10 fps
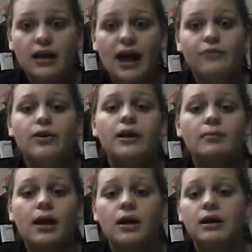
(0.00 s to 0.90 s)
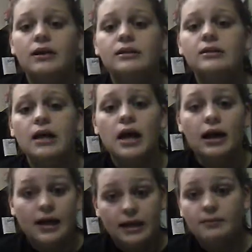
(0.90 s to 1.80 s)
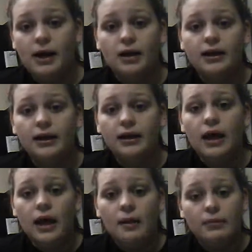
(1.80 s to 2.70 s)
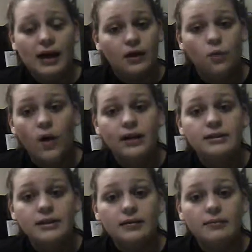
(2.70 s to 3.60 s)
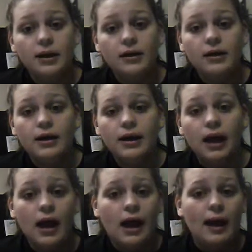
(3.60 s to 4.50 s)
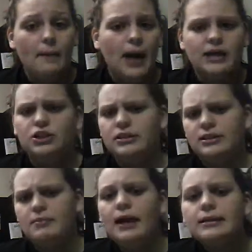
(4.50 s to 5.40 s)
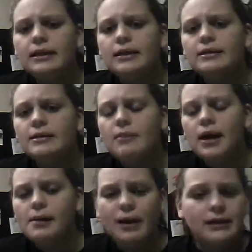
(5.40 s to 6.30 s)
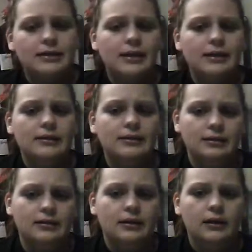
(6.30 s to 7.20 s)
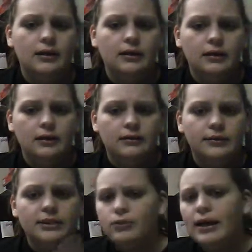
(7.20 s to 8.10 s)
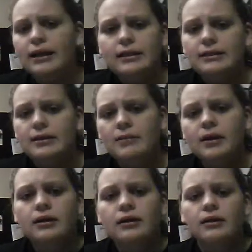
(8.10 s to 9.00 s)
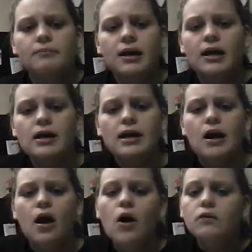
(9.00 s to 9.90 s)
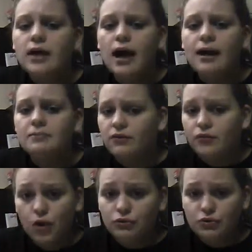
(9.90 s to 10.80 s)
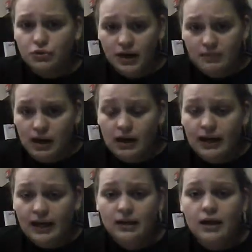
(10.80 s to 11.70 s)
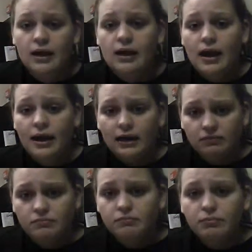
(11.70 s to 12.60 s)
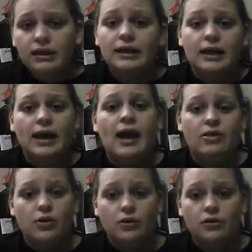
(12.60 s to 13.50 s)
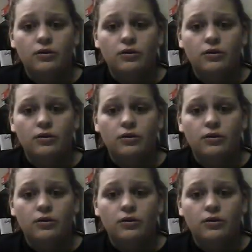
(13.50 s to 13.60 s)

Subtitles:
African Americans can marry, black and whites can marry, Asians and Mexicans can marry, Mexicans and Israelis can marry, all types of cultures can marry in and blend together.